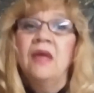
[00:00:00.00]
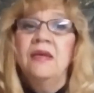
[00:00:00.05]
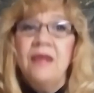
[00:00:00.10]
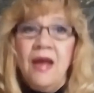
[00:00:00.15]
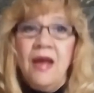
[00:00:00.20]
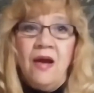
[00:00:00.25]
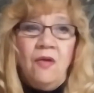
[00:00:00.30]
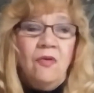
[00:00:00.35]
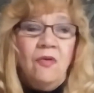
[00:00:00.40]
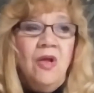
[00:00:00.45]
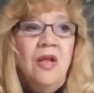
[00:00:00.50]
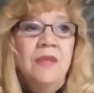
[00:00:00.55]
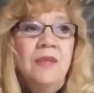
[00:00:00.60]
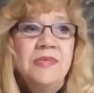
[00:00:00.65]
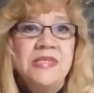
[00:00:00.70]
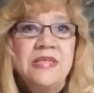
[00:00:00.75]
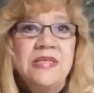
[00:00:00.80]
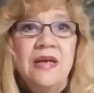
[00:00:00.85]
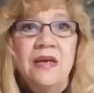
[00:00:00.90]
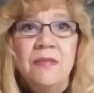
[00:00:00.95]
Now, let
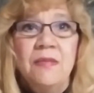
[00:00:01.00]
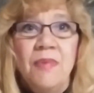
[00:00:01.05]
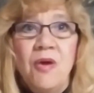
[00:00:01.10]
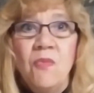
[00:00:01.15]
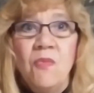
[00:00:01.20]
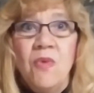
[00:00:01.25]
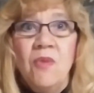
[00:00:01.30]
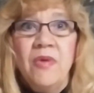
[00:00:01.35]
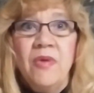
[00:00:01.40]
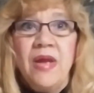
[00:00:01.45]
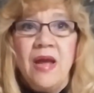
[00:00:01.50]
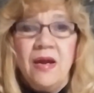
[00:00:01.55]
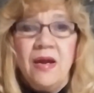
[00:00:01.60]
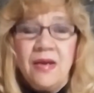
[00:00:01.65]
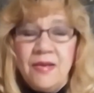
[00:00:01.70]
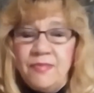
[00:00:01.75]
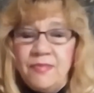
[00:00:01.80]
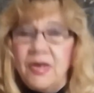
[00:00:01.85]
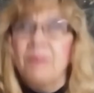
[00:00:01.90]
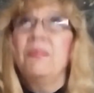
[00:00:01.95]
me tell you about what we
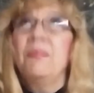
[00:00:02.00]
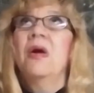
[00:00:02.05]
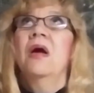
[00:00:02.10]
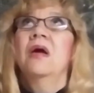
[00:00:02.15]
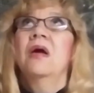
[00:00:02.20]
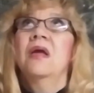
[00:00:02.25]
got coming up.